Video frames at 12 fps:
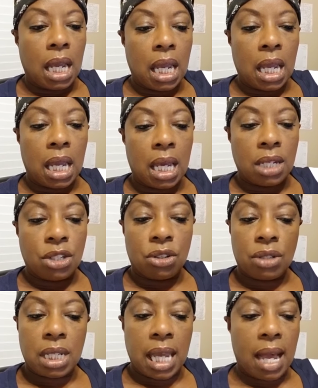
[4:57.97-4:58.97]
And
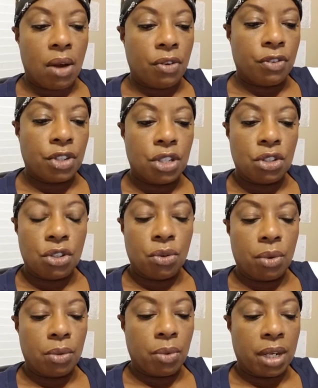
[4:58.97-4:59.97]
she'll say however she's doing,